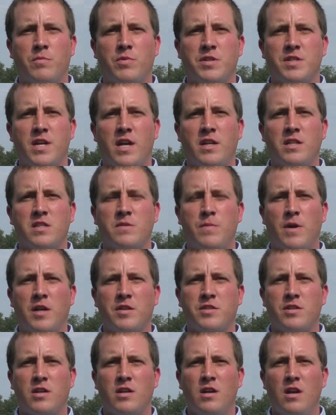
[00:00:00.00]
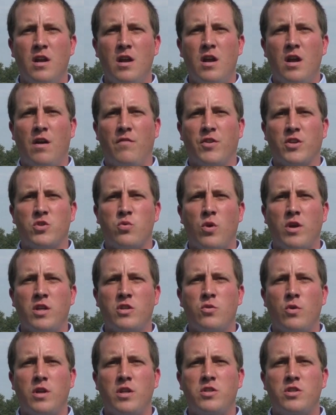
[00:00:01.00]
the presenting sponsor of the
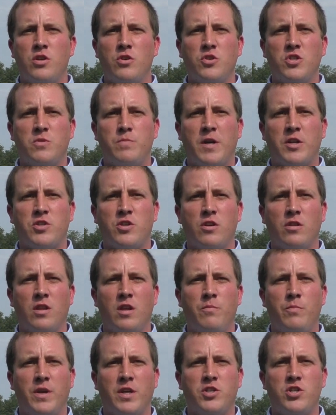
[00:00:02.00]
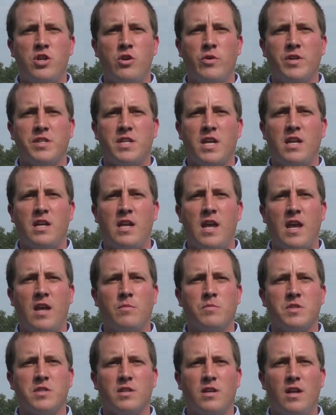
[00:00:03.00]
2022 Special Olympics USA
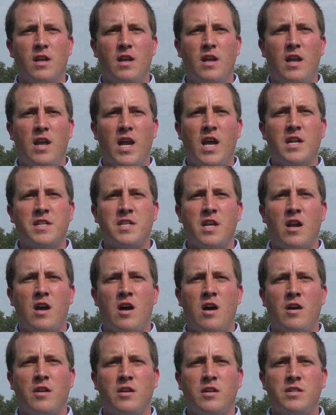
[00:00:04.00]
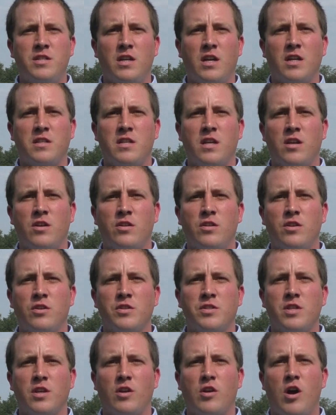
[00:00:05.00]
Games. It is an honor to get to
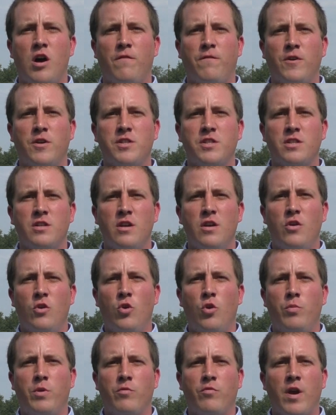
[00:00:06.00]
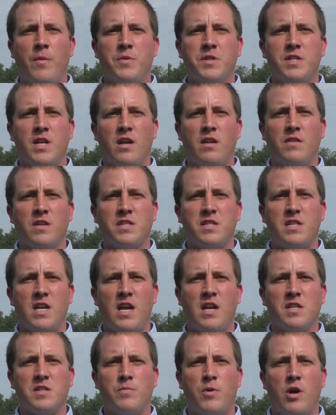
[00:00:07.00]
introduce the golfers who will be representing the
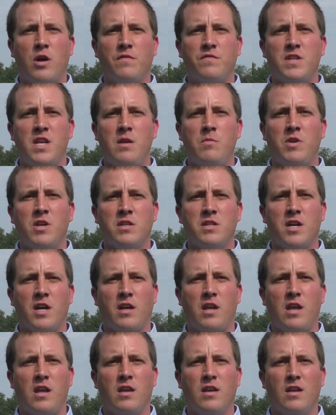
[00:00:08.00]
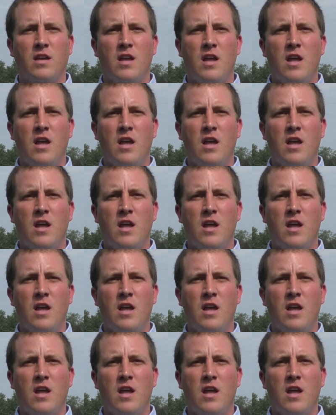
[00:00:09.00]
state as part of Team Kentucky.